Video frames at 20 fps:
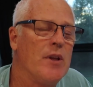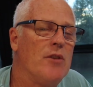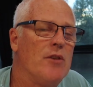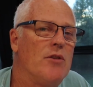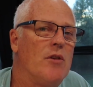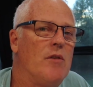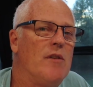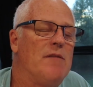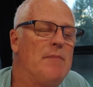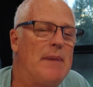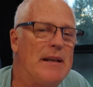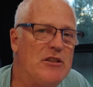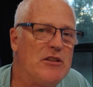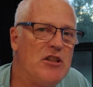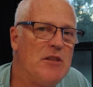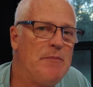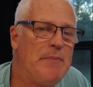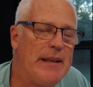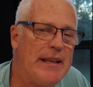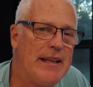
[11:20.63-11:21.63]
So if my
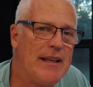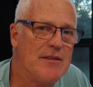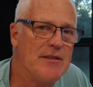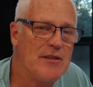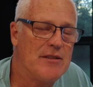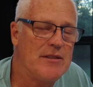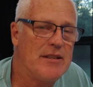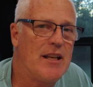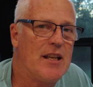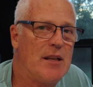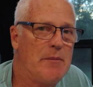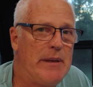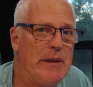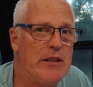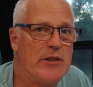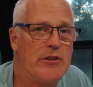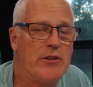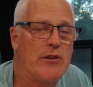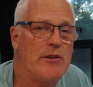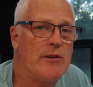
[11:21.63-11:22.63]
GPS is telling me
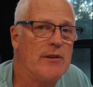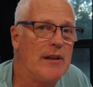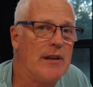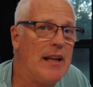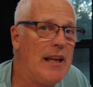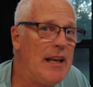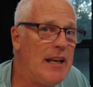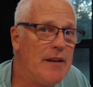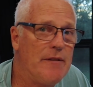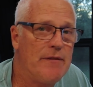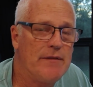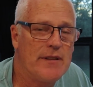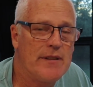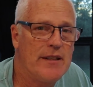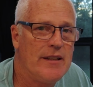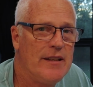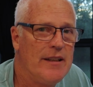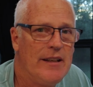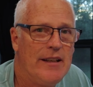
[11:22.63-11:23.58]
to turn left